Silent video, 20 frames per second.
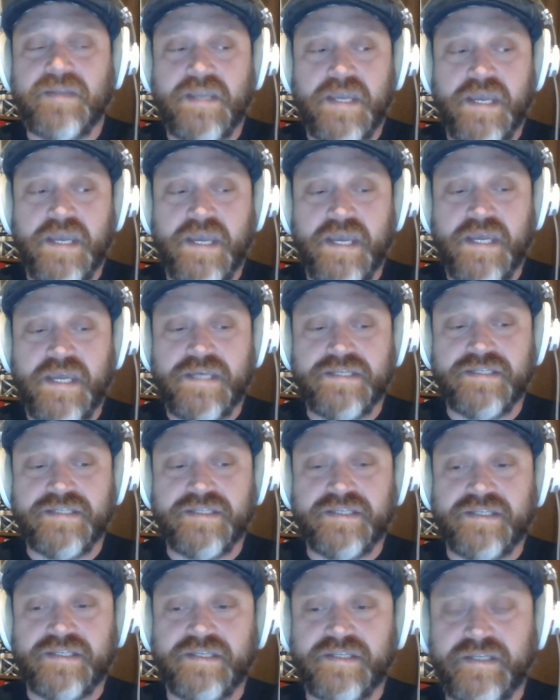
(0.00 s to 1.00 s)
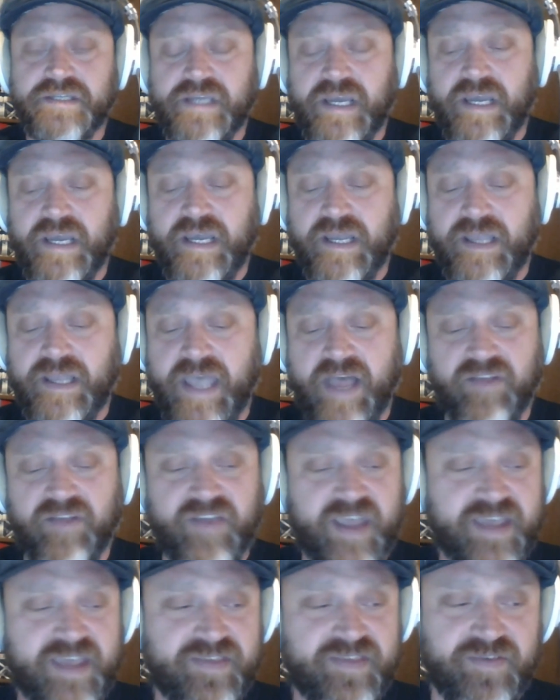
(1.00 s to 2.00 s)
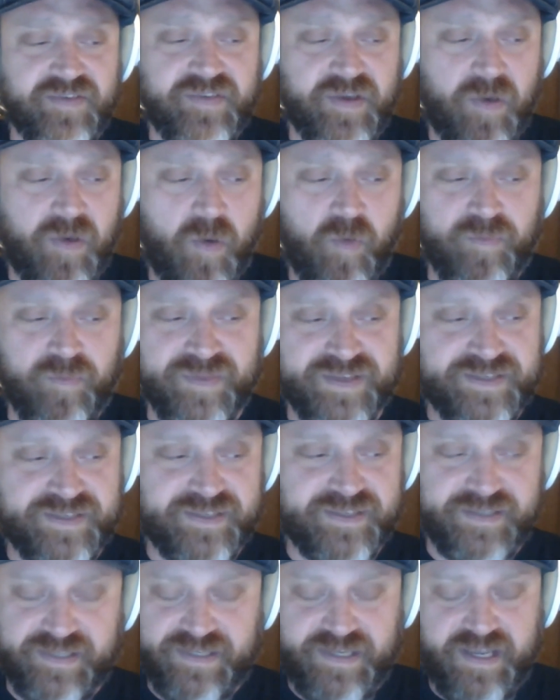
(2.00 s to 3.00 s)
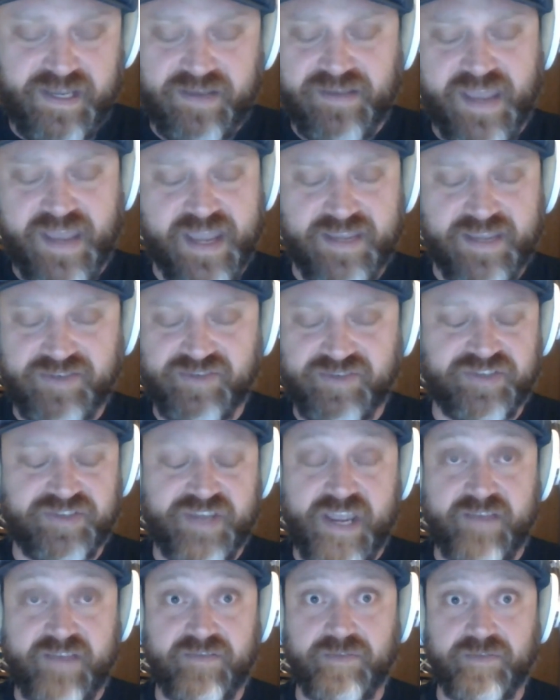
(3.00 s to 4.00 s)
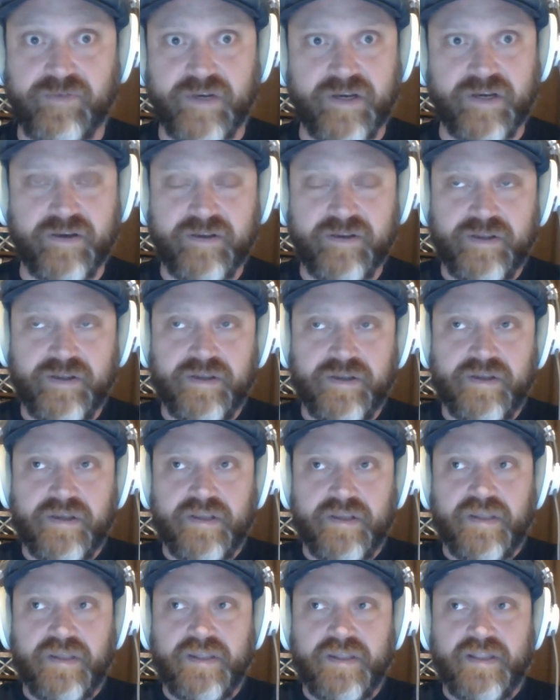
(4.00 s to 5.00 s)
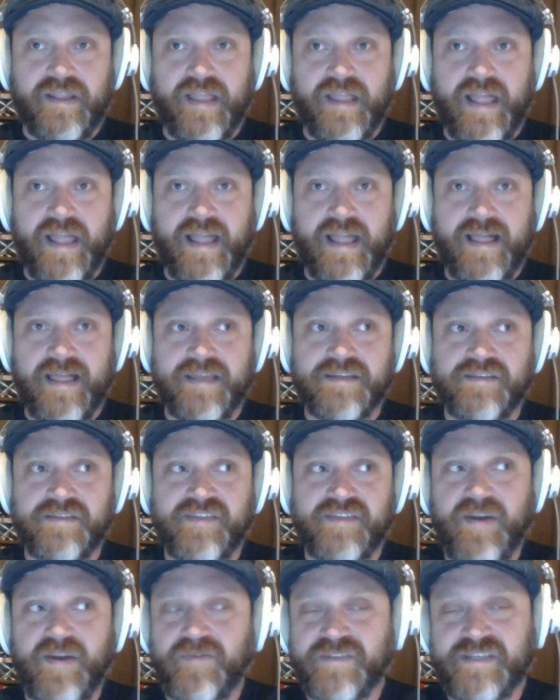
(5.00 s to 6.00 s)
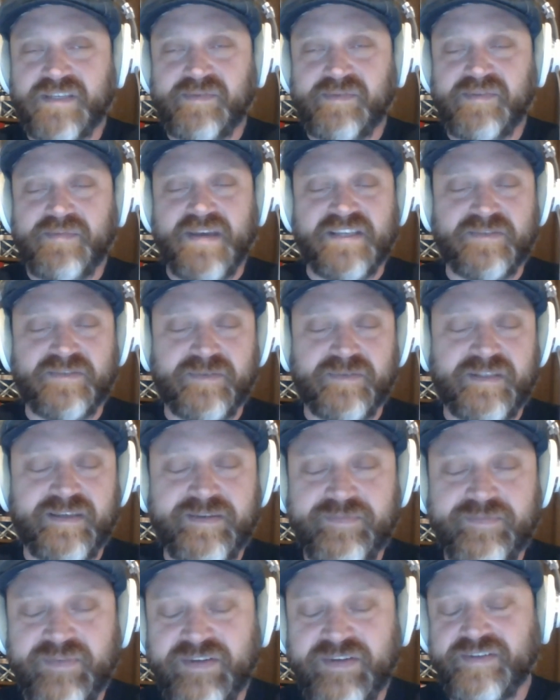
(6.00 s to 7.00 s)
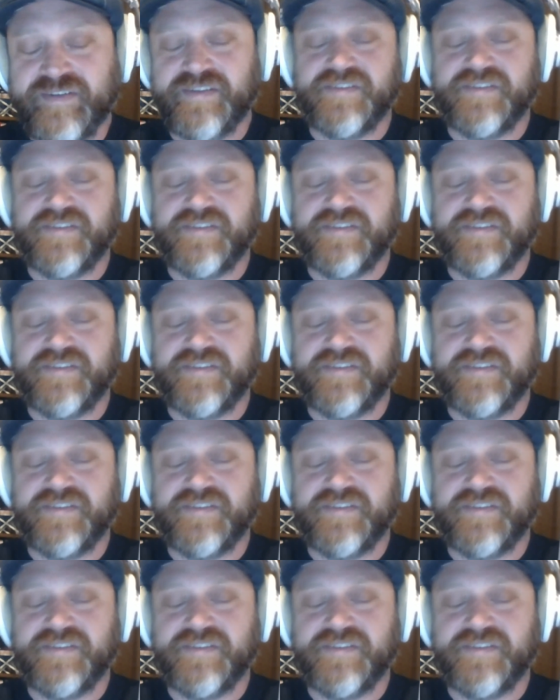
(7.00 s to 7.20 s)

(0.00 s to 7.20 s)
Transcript: and uh, L.A. The the homeless in L.A. is just everywhere, and they don't seem to mess with them.